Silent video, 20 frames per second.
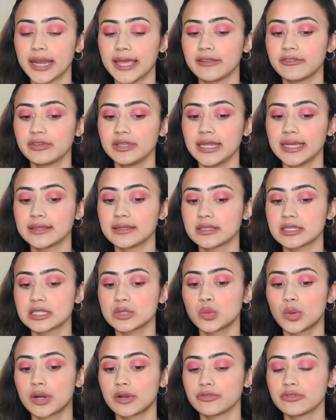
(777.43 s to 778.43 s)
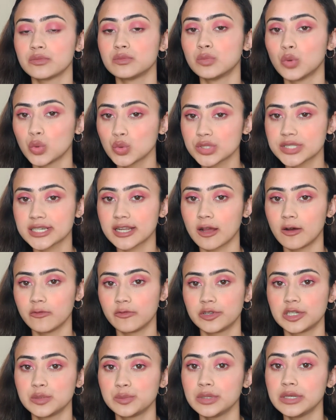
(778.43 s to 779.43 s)
I feel like this is one of the most
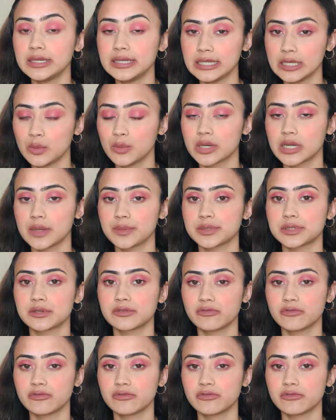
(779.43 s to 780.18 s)
comfortable liquid lipstick